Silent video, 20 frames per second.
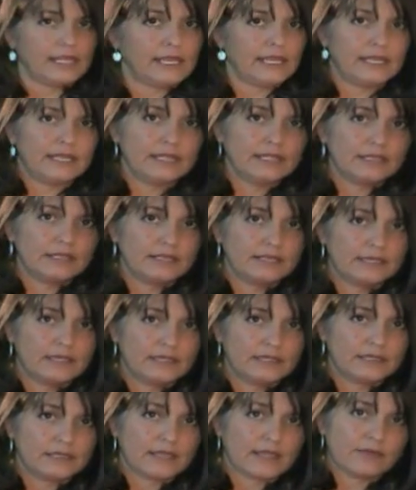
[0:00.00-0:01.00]
heat it
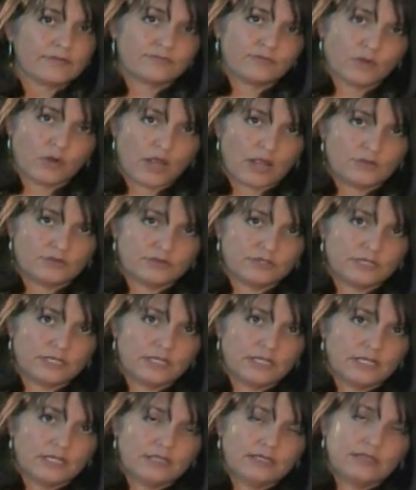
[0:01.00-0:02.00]
at 400,